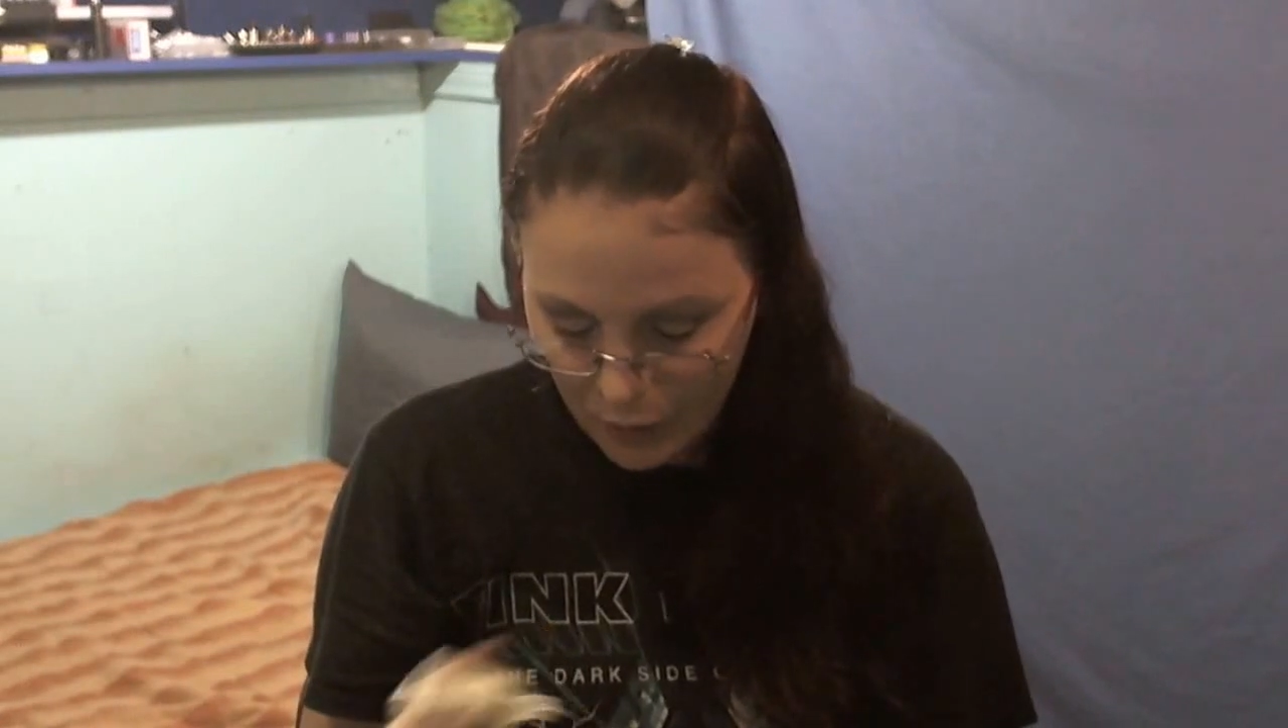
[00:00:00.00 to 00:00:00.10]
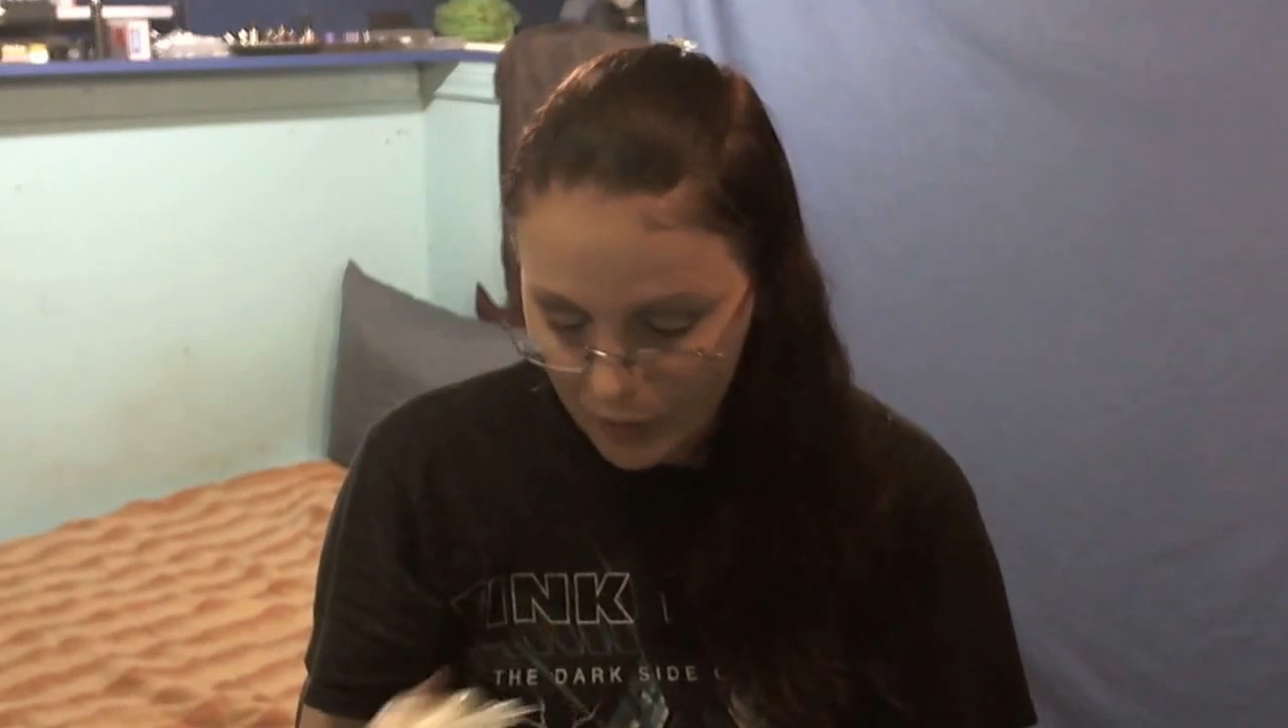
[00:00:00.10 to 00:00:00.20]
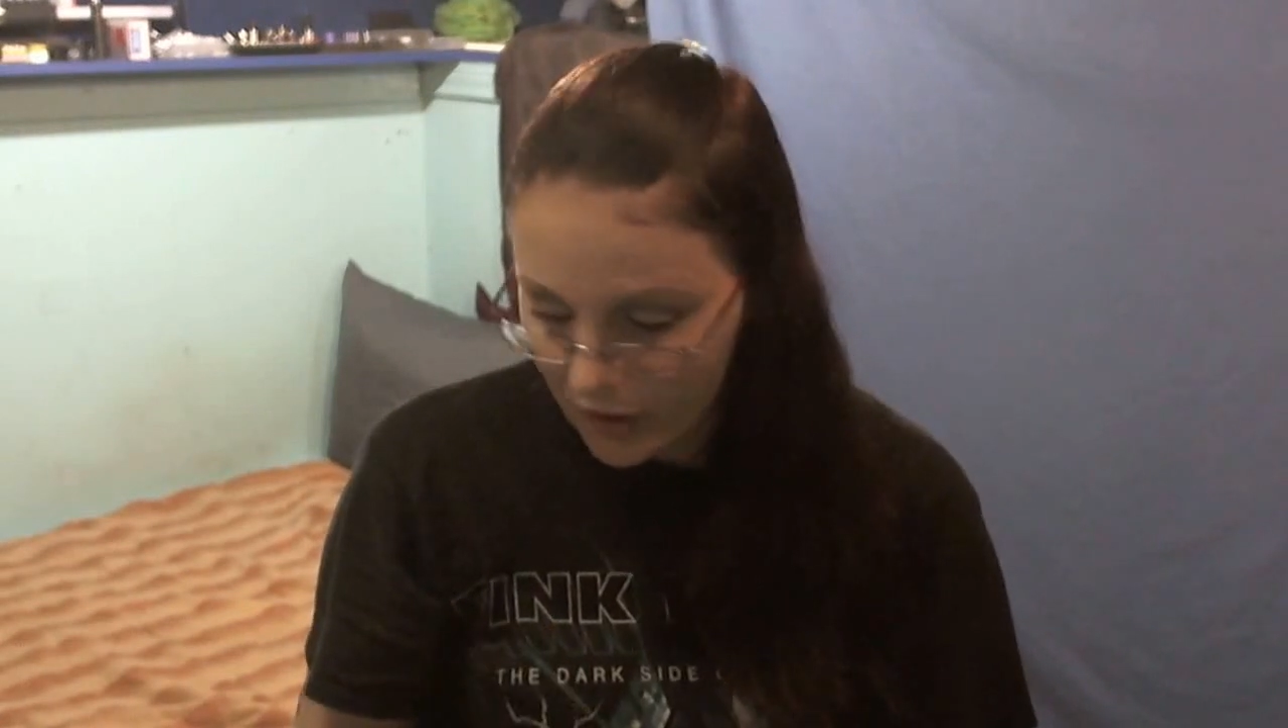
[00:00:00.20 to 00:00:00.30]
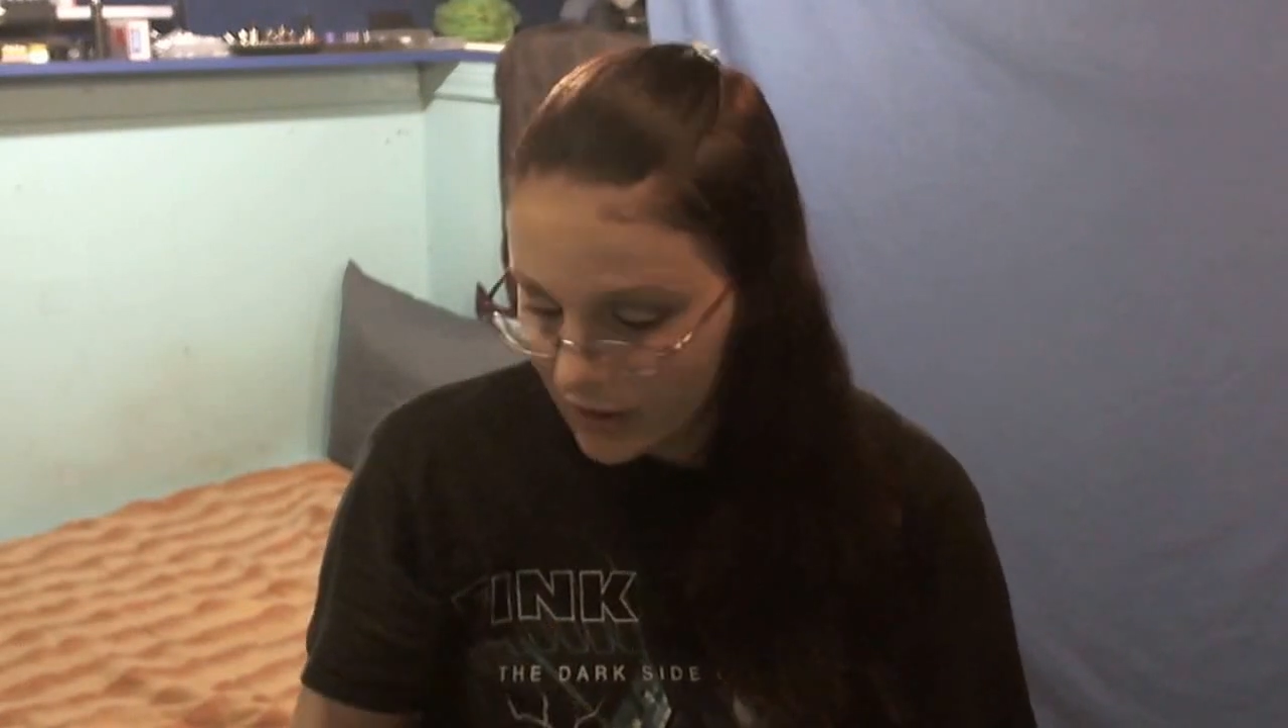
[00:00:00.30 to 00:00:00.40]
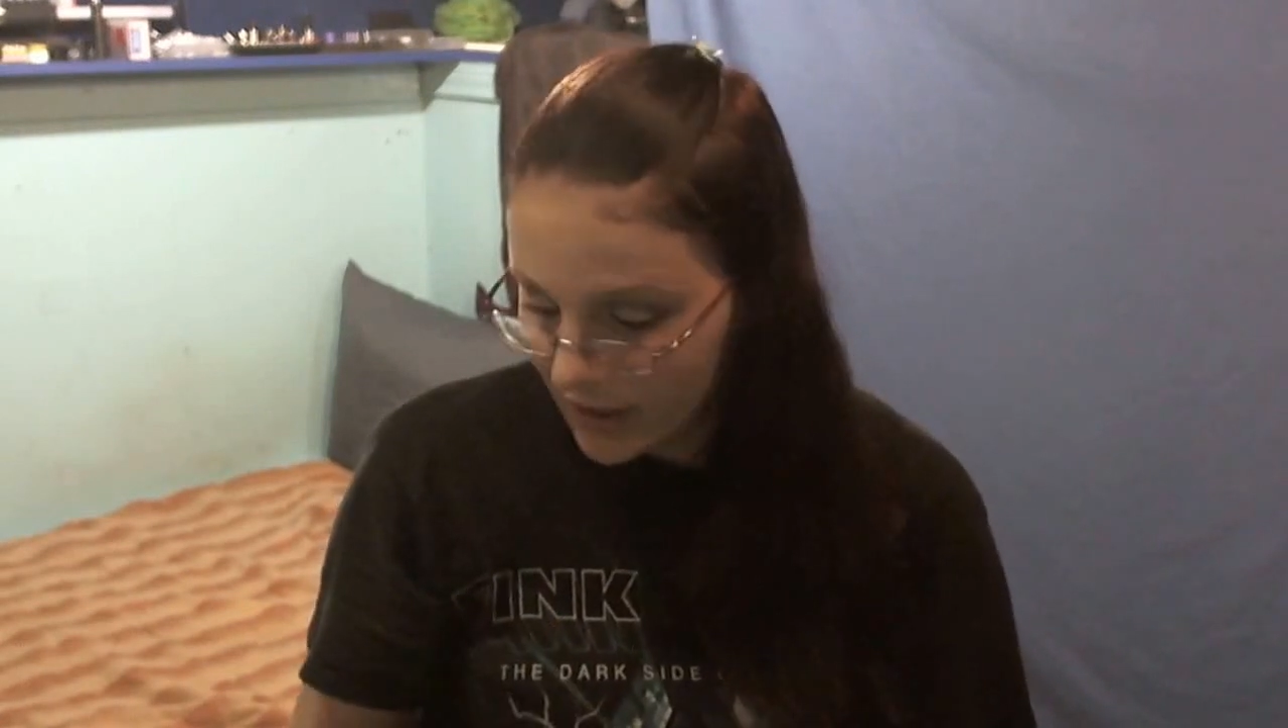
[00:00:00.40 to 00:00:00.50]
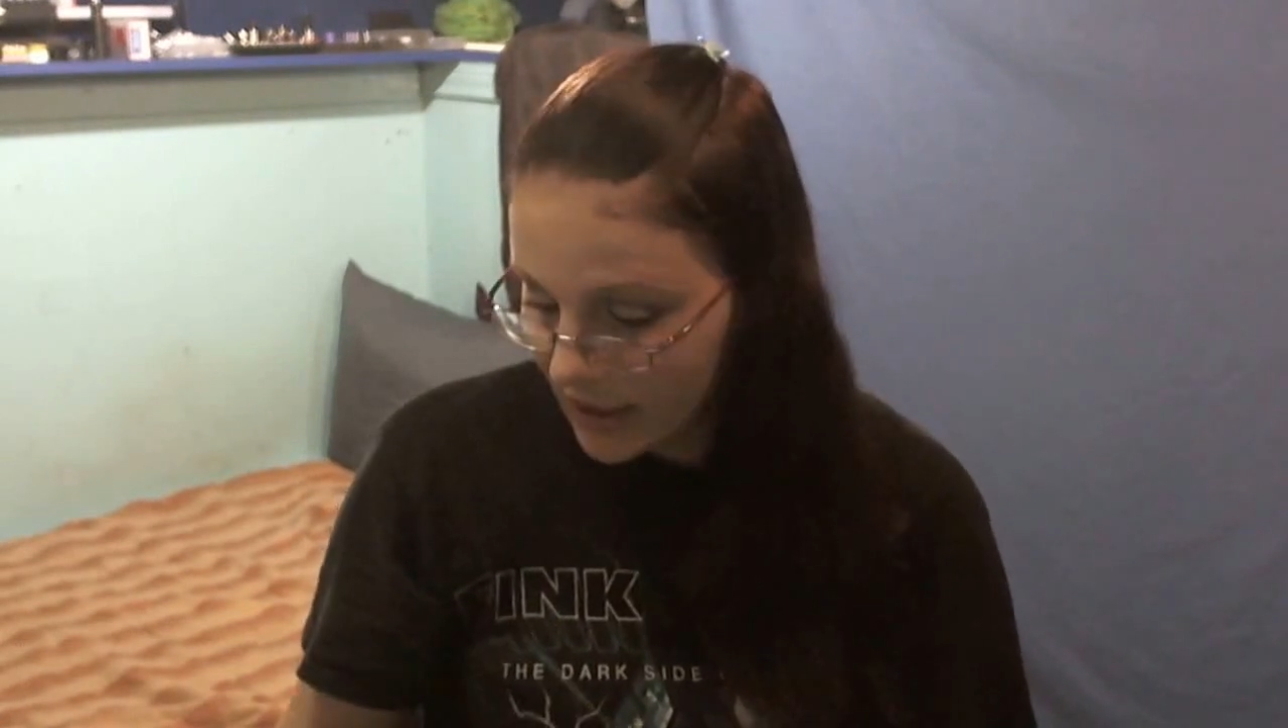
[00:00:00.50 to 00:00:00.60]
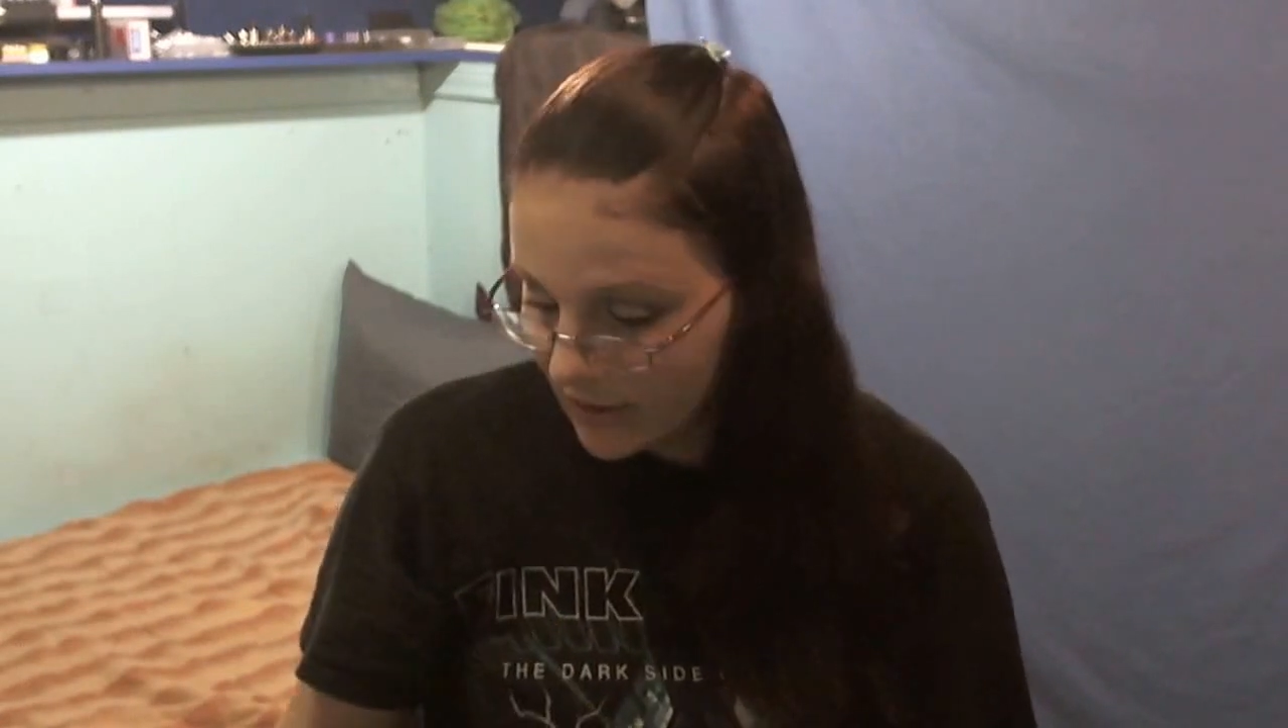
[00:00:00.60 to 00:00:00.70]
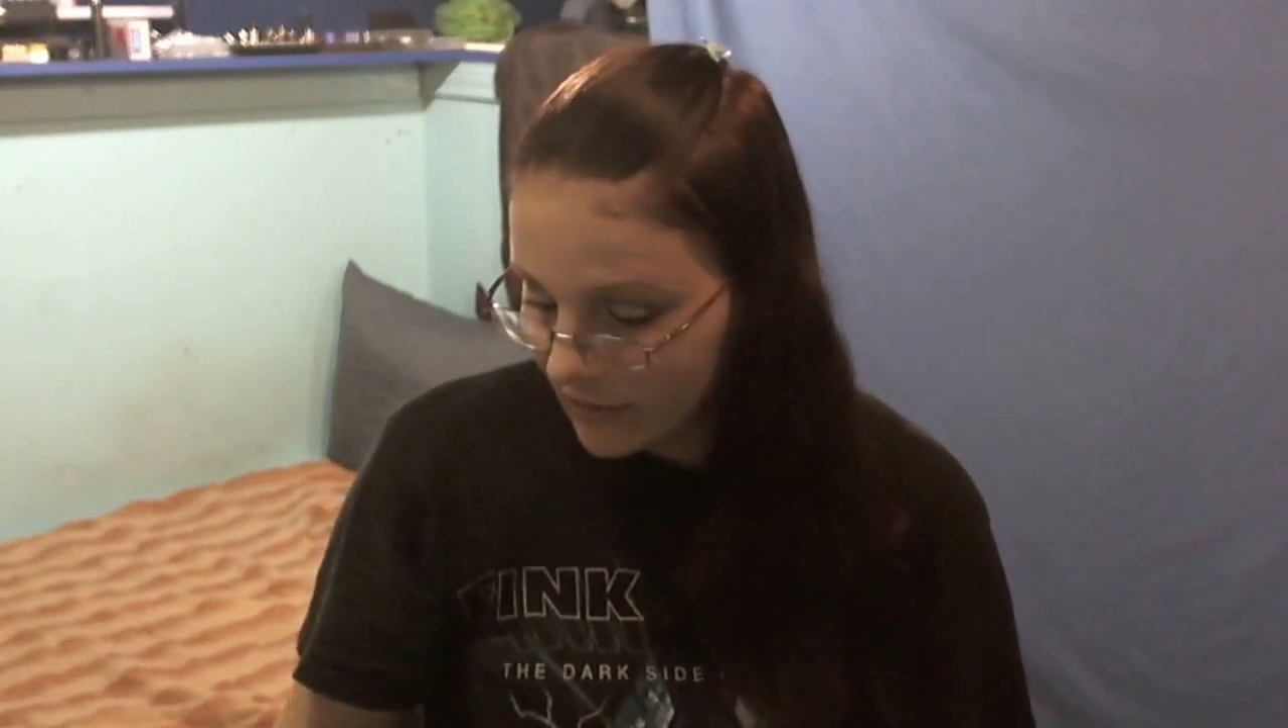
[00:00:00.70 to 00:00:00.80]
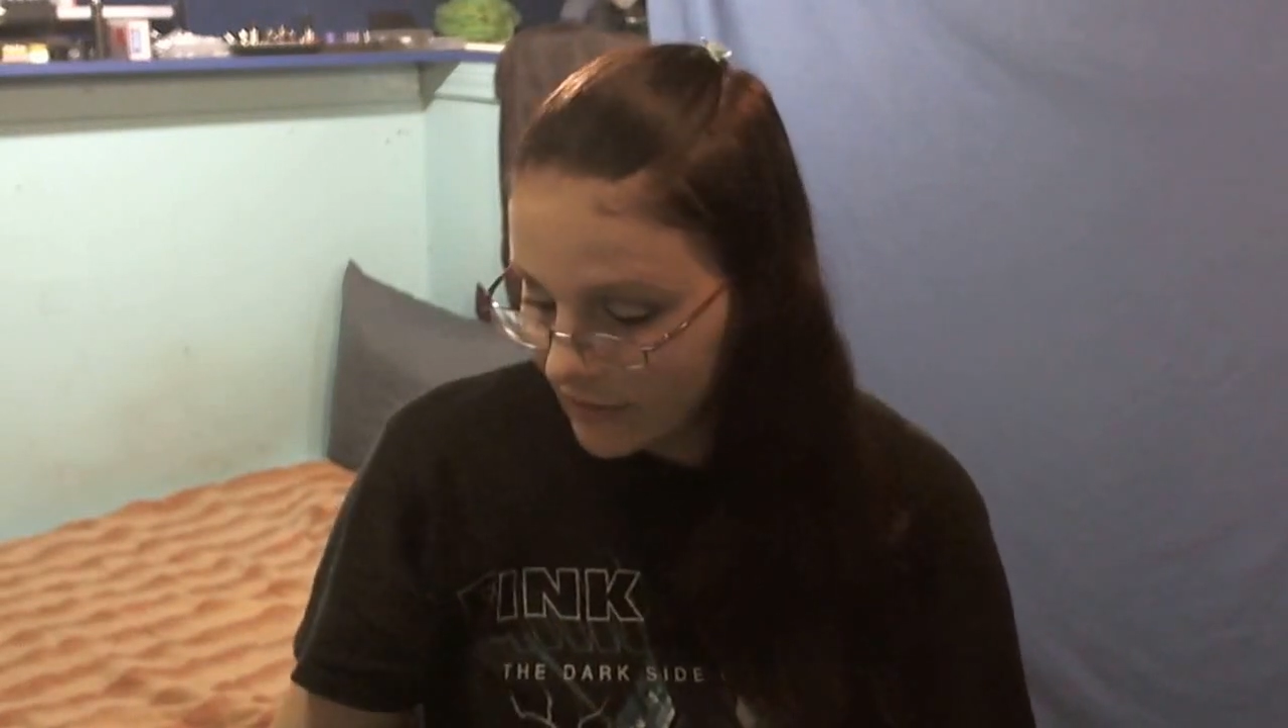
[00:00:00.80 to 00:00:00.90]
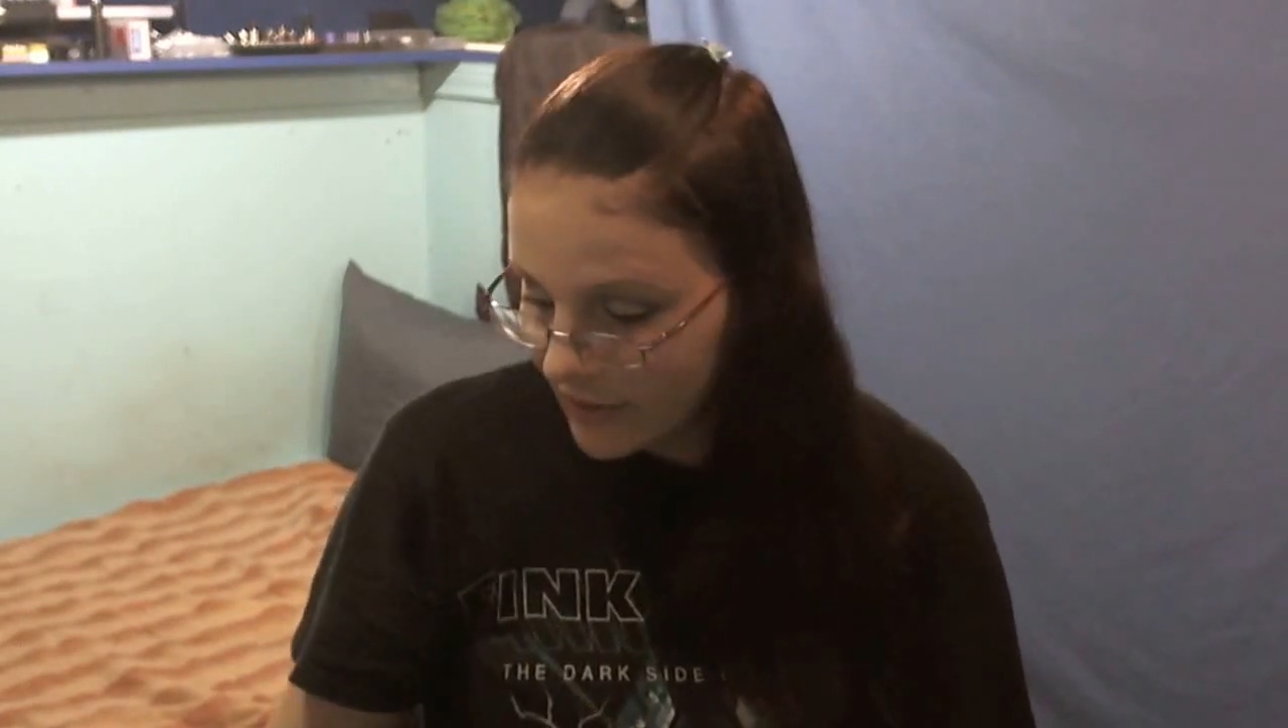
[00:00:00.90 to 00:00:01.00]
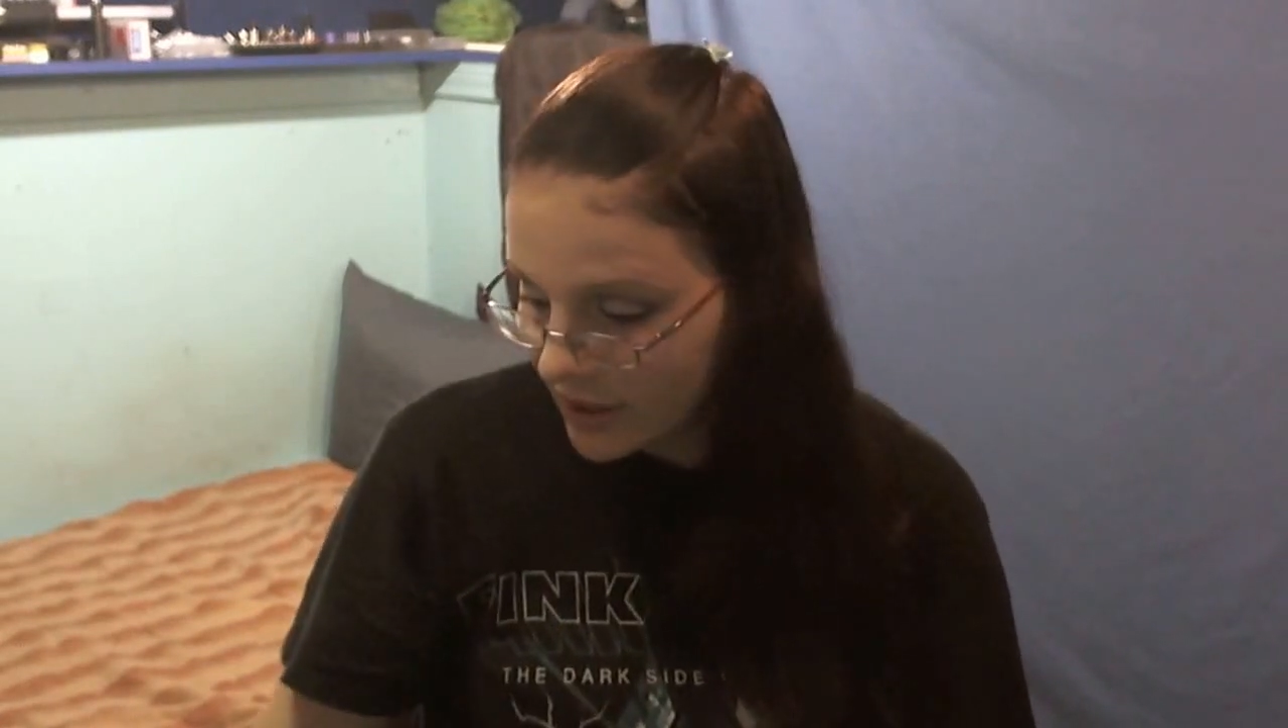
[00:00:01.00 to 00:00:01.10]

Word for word: will leave